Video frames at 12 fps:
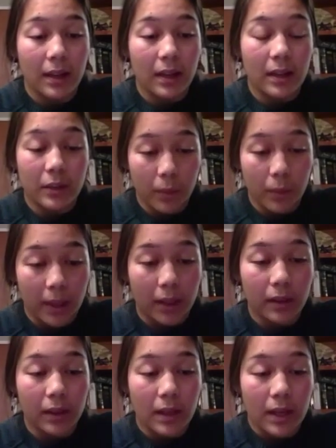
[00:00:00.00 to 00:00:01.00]
as
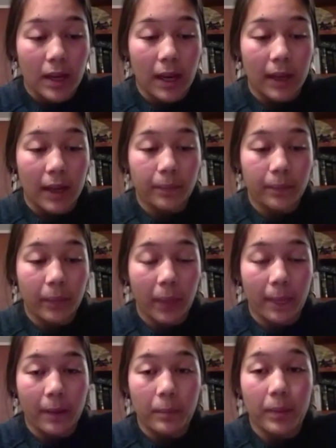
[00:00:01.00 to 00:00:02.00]
well.
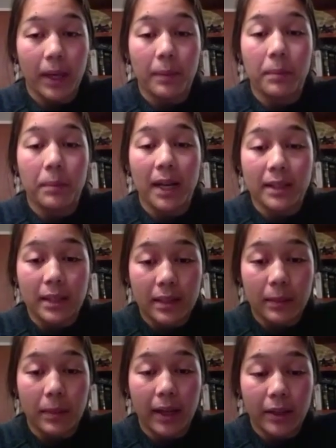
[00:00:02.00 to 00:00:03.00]
But
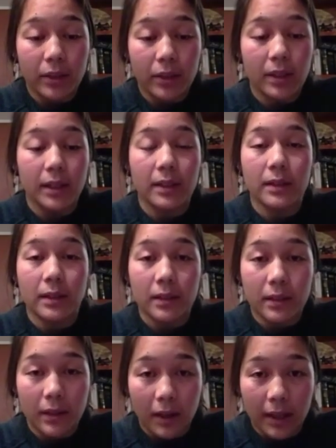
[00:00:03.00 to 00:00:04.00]
participation in
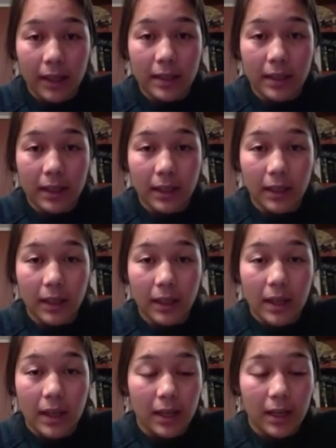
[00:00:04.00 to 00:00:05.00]
society
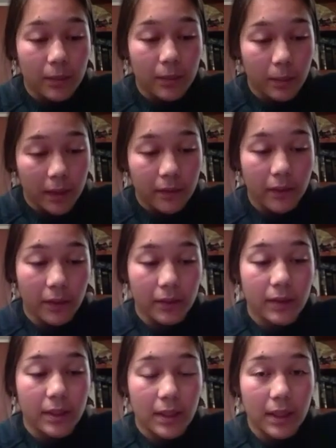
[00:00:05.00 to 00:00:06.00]
is one of
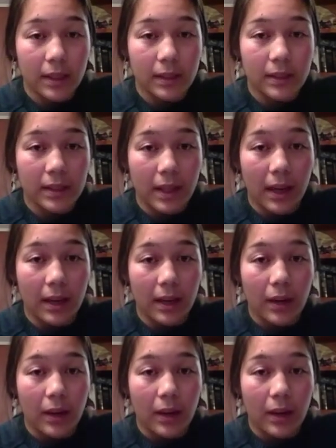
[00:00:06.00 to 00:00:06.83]
those things that